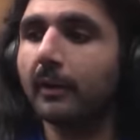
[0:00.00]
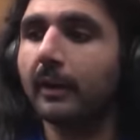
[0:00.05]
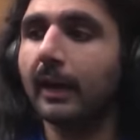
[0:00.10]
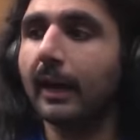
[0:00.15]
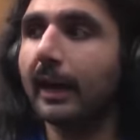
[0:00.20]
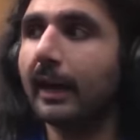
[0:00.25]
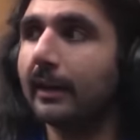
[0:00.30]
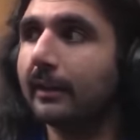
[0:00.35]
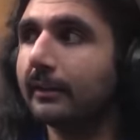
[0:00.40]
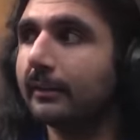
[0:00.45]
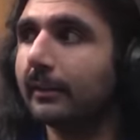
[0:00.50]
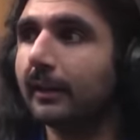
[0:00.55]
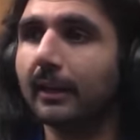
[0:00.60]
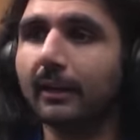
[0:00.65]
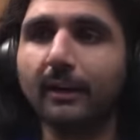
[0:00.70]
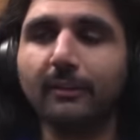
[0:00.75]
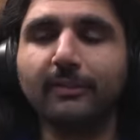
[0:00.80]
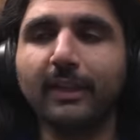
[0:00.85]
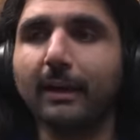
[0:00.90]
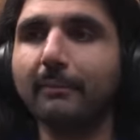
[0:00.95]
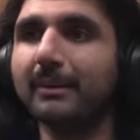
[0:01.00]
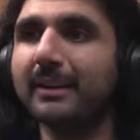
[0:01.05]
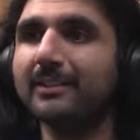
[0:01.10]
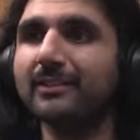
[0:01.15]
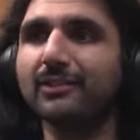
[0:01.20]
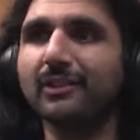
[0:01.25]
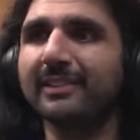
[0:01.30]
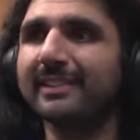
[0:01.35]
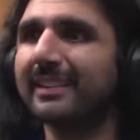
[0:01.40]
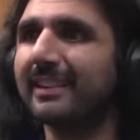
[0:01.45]
And if that means
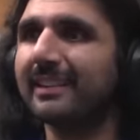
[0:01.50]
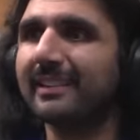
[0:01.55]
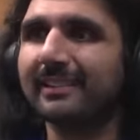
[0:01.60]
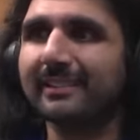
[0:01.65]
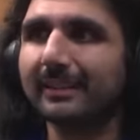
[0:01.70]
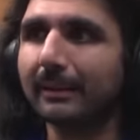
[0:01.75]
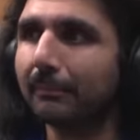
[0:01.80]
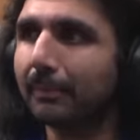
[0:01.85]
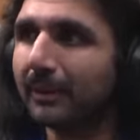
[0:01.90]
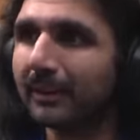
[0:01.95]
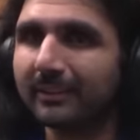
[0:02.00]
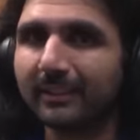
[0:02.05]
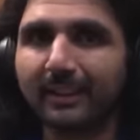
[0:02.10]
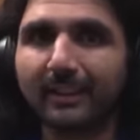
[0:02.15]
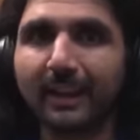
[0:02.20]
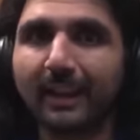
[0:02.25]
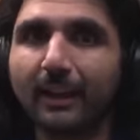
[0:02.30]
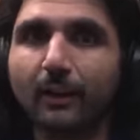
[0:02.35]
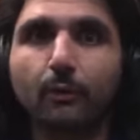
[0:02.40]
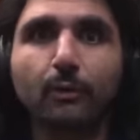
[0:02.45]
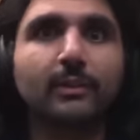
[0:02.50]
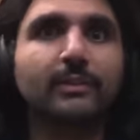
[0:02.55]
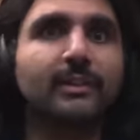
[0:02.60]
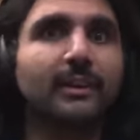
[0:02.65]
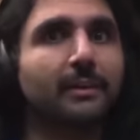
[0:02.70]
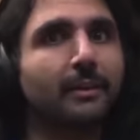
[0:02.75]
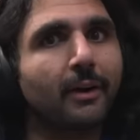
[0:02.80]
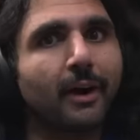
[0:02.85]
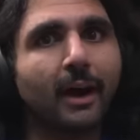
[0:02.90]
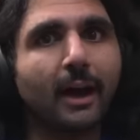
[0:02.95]
just as simple as increasing
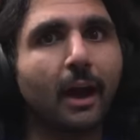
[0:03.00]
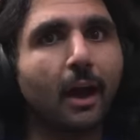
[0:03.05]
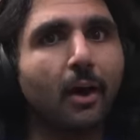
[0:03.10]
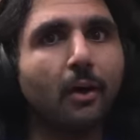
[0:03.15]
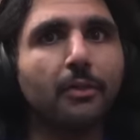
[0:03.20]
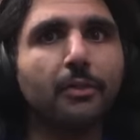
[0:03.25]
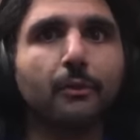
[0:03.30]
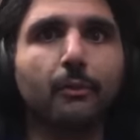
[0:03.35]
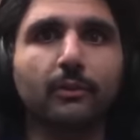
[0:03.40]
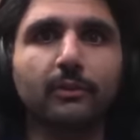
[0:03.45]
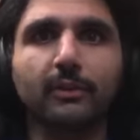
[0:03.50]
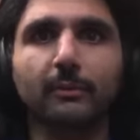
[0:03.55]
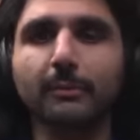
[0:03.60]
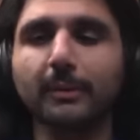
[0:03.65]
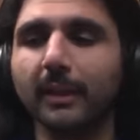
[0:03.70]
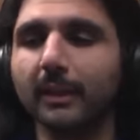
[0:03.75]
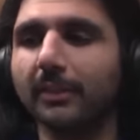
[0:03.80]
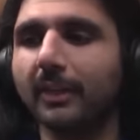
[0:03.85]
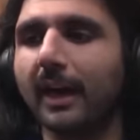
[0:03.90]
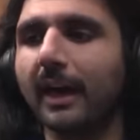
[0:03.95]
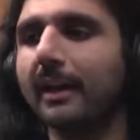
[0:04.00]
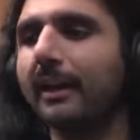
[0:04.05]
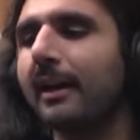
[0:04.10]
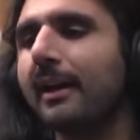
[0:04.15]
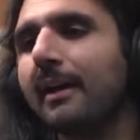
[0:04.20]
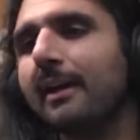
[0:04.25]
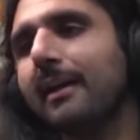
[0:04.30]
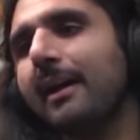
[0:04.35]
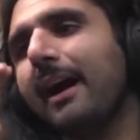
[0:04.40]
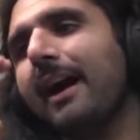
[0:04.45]
their health or something like that,
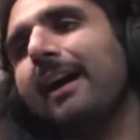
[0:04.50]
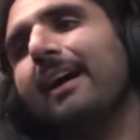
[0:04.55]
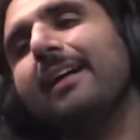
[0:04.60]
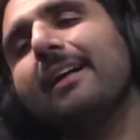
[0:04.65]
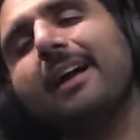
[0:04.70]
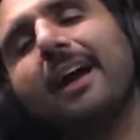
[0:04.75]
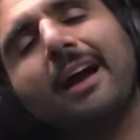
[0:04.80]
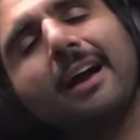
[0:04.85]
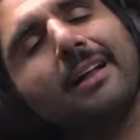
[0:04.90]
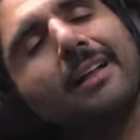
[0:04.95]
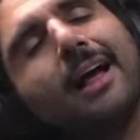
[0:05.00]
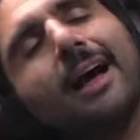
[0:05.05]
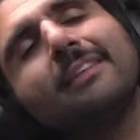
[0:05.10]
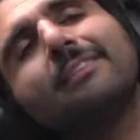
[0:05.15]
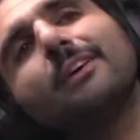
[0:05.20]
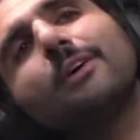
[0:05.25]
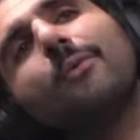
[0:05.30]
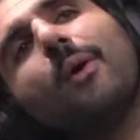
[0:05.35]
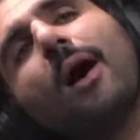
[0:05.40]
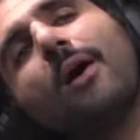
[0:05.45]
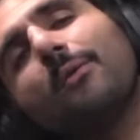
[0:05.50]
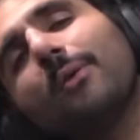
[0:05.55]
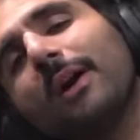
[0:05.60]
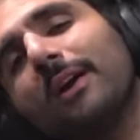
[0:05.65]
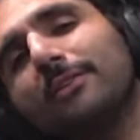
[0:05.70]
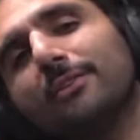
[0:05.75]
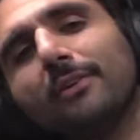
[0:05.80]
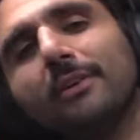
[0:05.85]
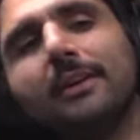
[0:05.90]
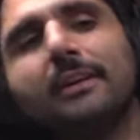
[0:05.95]
uh, classic WoW
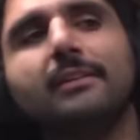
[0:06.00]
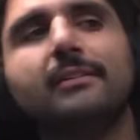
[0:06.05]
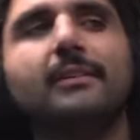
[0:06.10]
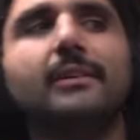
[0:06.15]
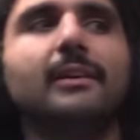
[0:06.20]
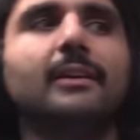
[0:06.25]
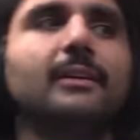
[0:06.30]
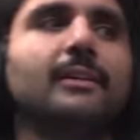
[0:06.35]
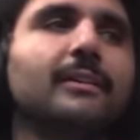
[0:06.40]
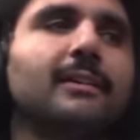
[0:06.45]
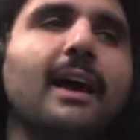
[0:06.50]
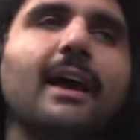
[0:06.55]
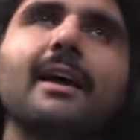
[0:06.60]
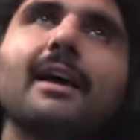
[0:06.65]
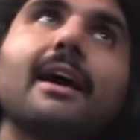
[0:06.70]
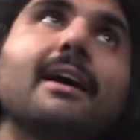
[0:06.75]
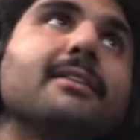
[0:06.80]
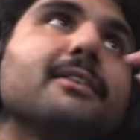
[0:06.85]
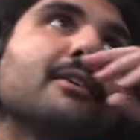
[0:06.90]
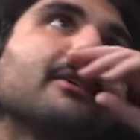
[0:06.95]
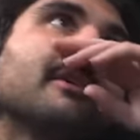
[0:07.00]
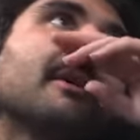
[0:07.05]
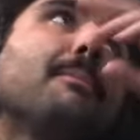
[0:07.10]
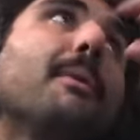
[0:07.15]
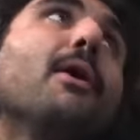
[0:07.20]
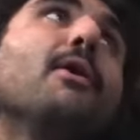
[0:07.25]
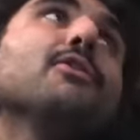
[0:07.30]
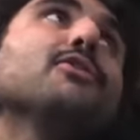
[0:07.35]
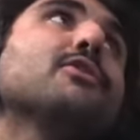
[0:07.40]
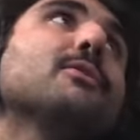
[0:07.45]
raids are easy, and this I, I, they're
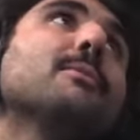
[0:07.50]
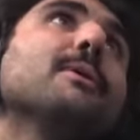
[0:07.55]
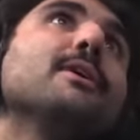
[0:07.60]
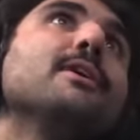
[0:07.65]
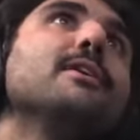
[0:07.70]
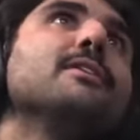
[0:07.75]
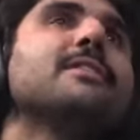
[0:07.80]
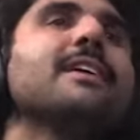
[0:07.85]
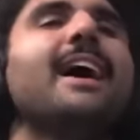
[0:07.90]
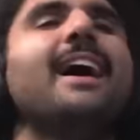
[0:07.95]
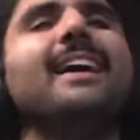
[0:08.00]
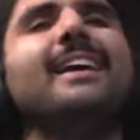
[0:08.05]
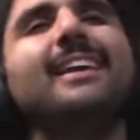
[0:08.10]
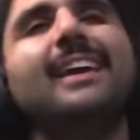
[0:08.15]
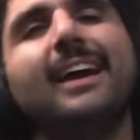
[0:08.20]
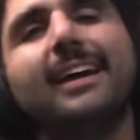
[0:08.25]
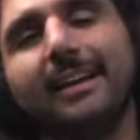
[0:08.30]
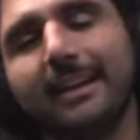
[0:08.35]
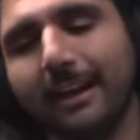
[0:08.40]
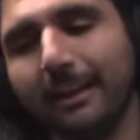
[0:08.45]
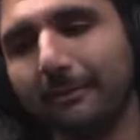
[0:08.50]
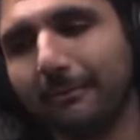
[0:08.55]
supposed to be easy. I get it,